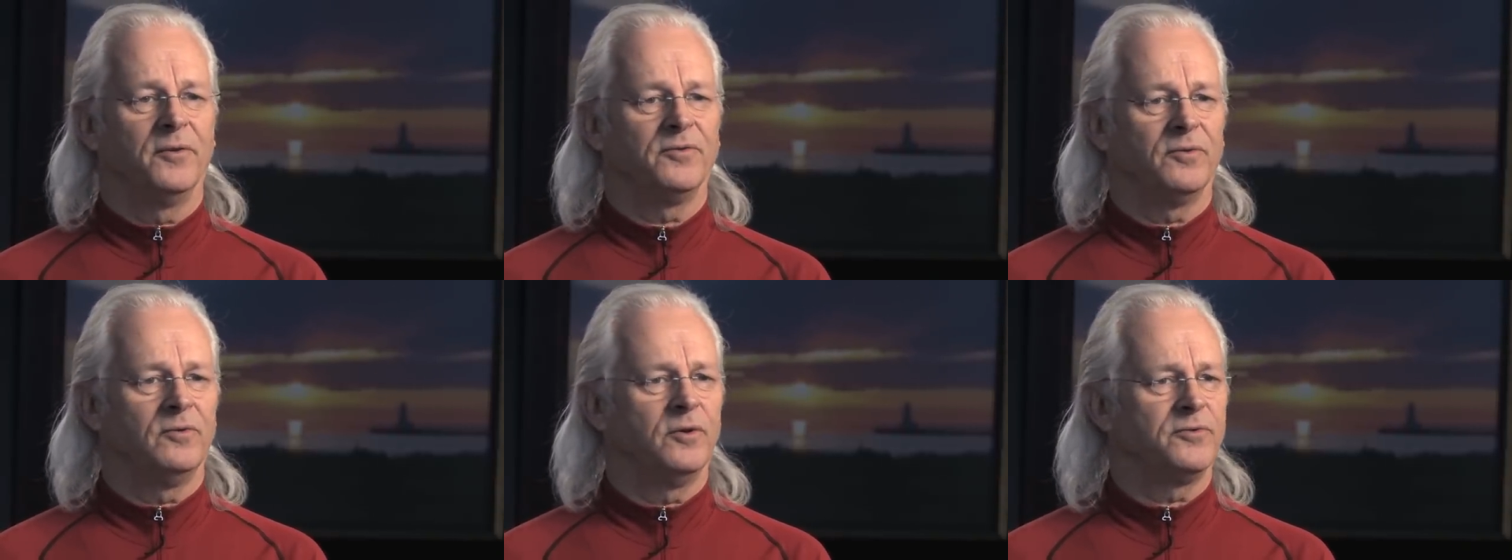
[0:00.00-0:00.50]

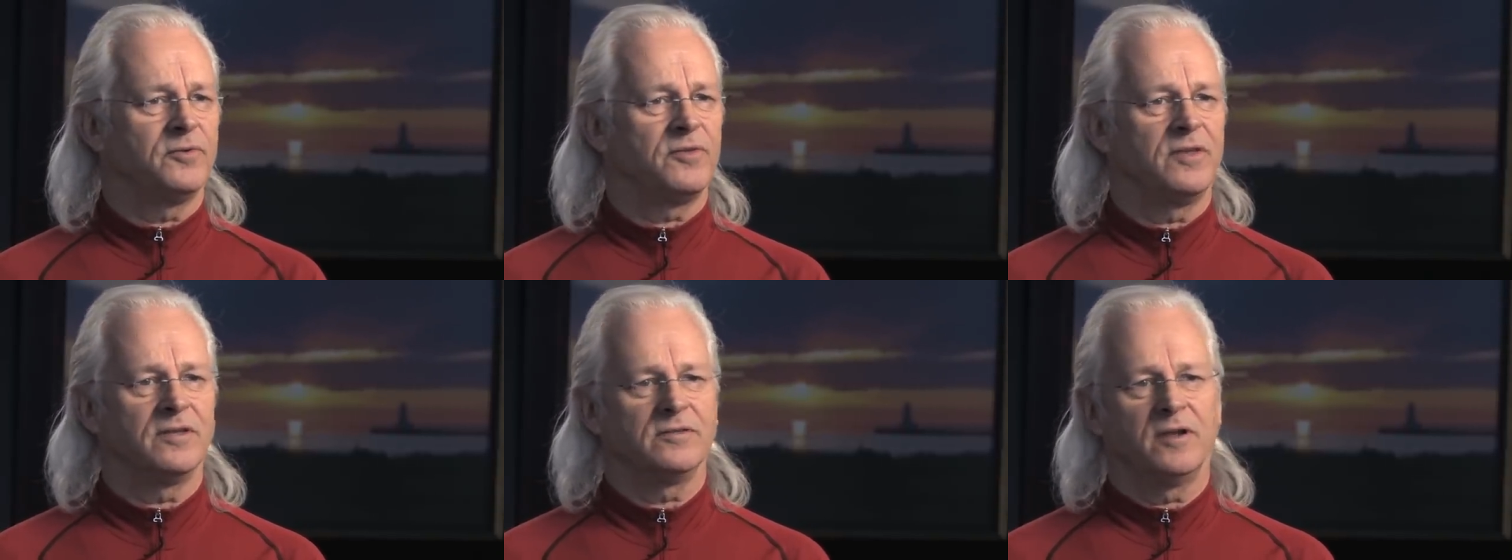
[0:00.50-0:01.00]
those are, those are
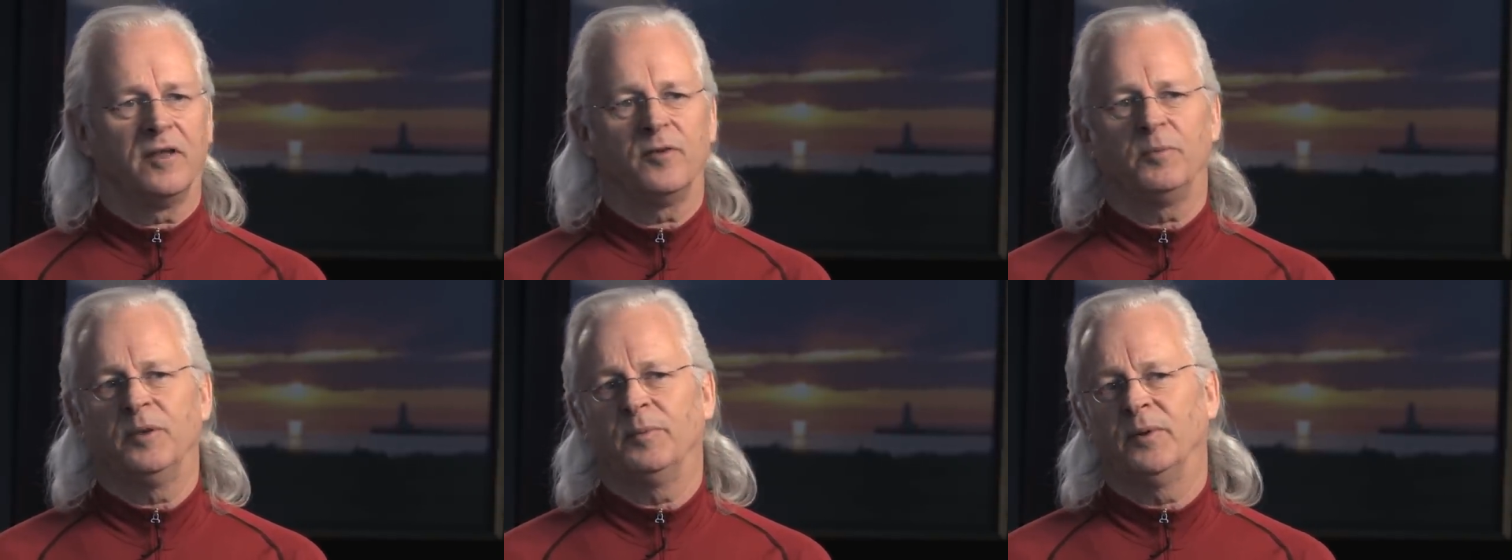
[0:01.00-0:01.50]
things that
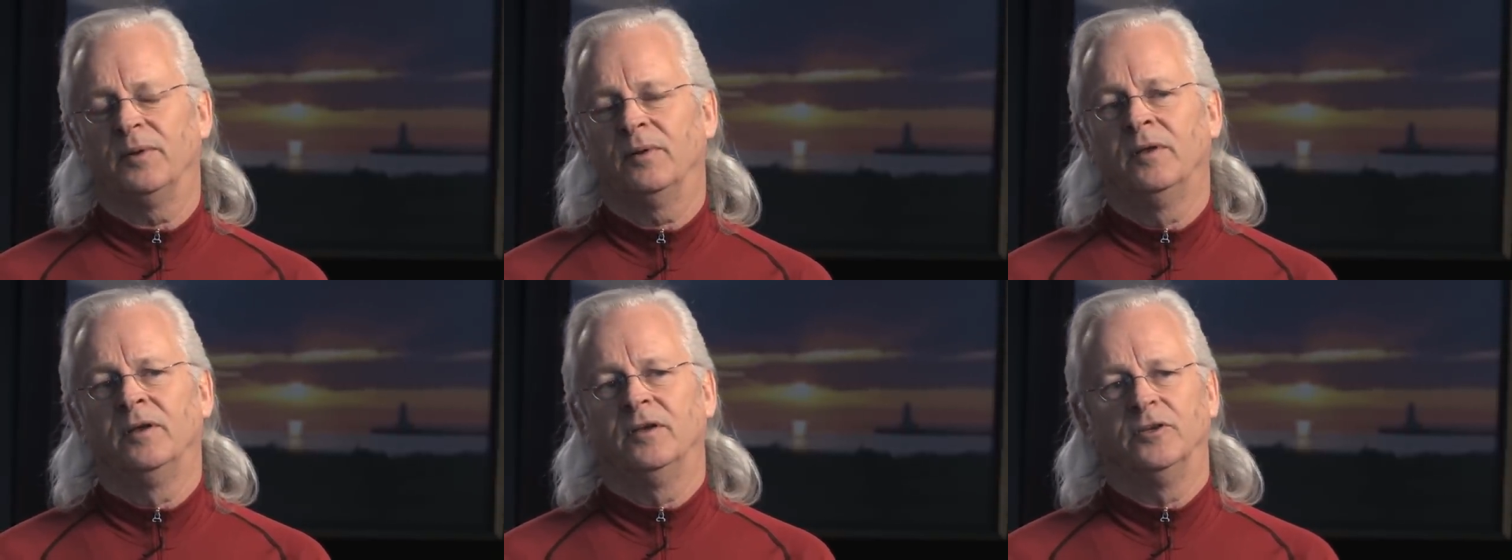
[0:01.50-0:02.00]
other
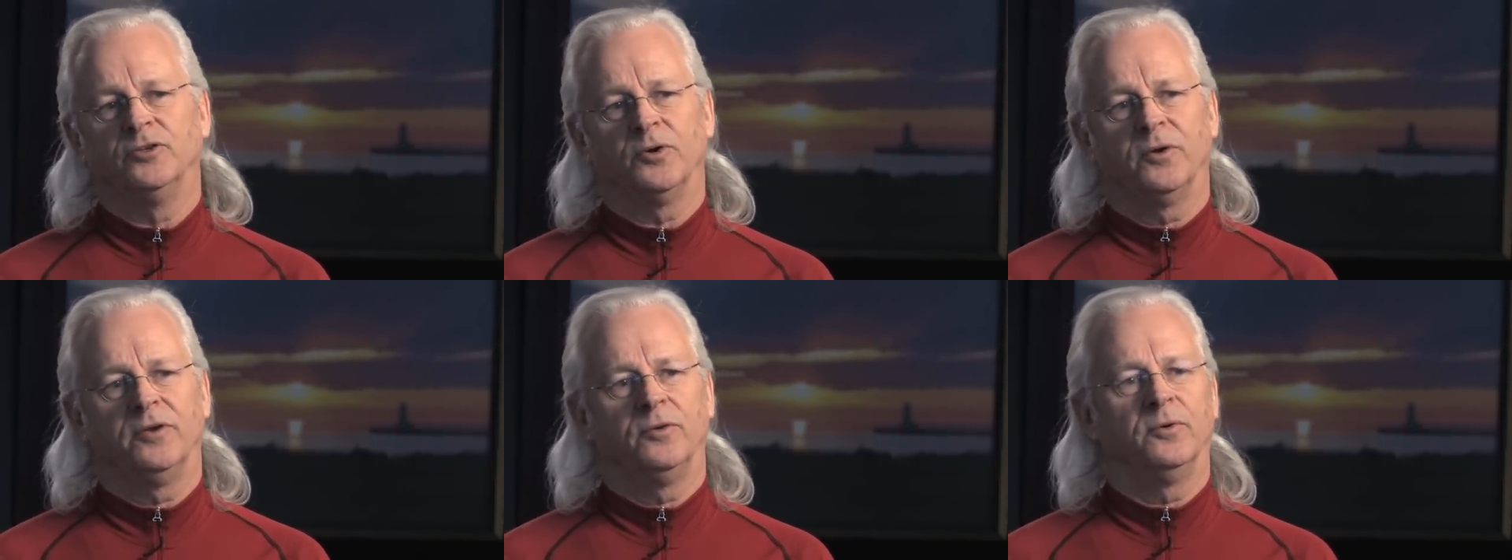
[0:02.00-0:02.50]
people
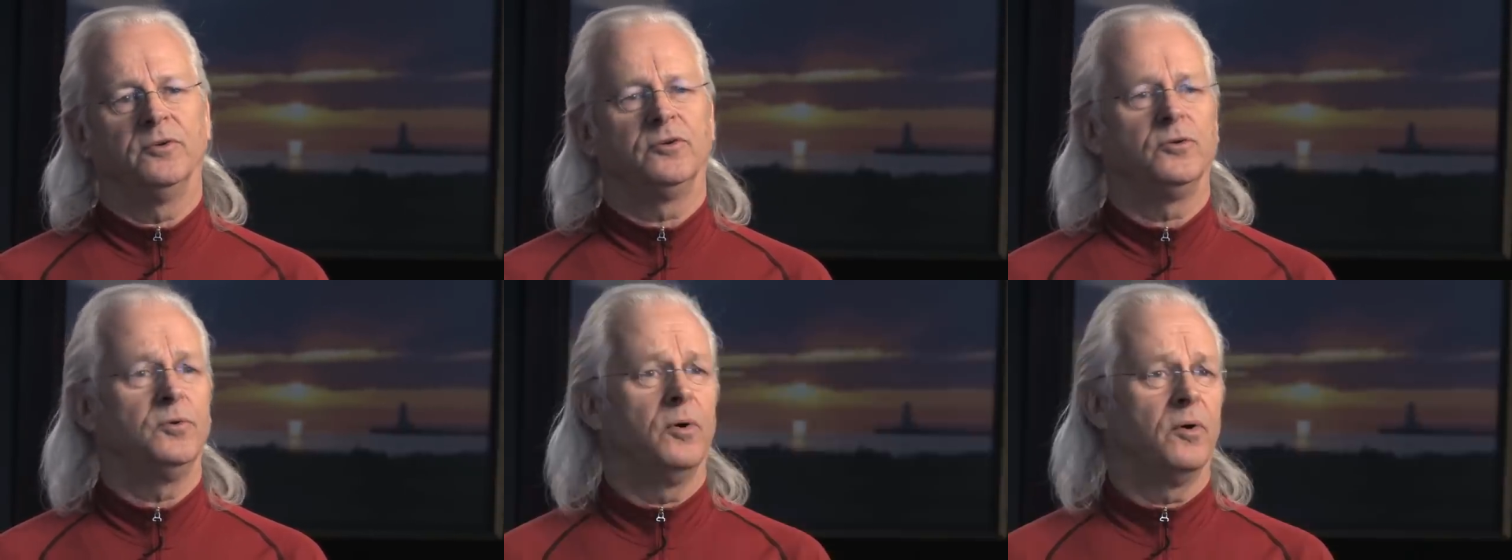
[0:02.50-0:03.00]
enjoy doing
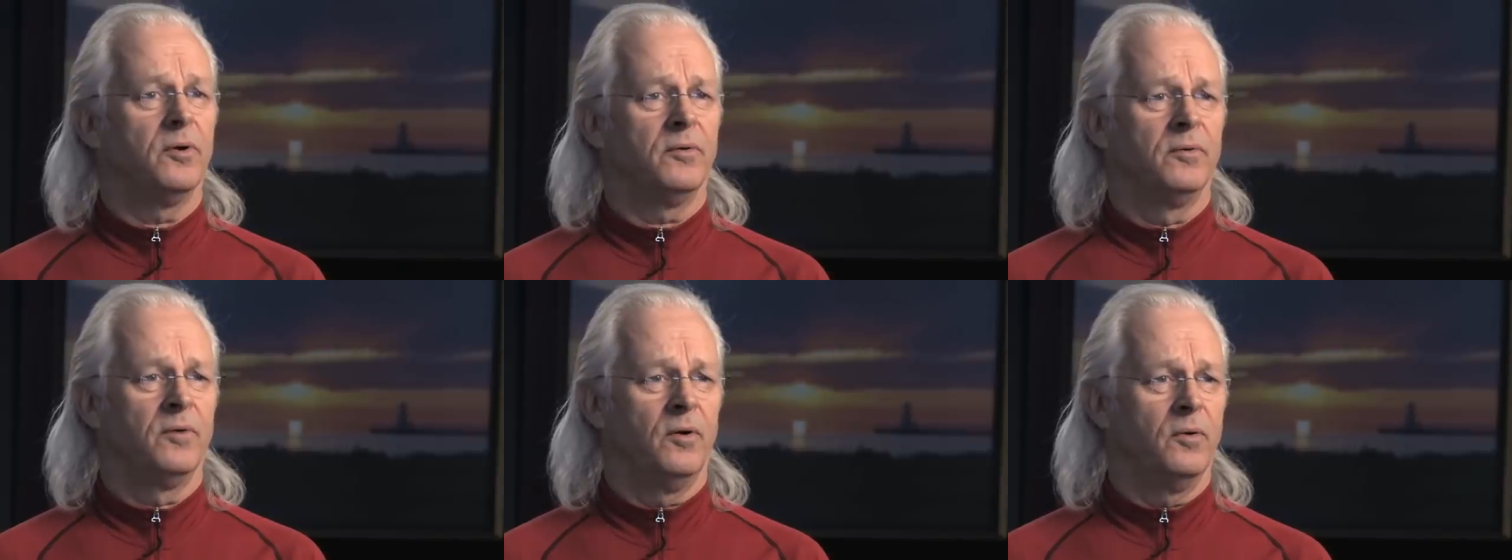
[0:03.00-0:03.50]
too
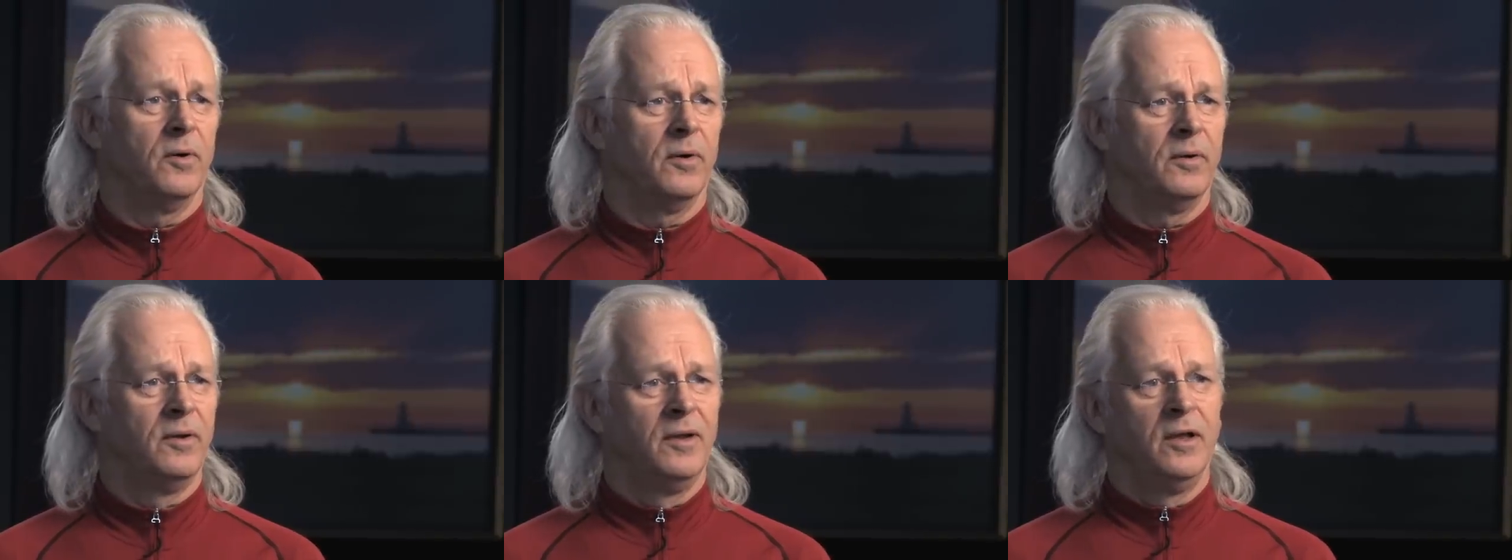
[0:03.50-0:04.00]
or,
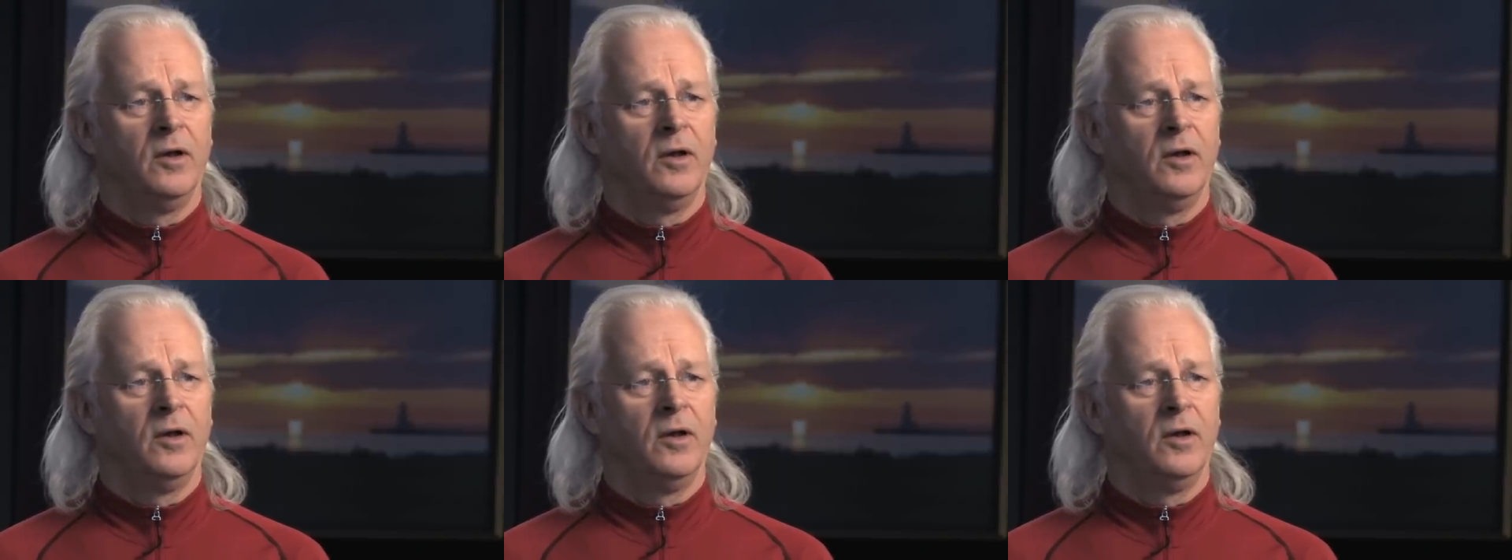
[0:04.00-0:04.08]
or,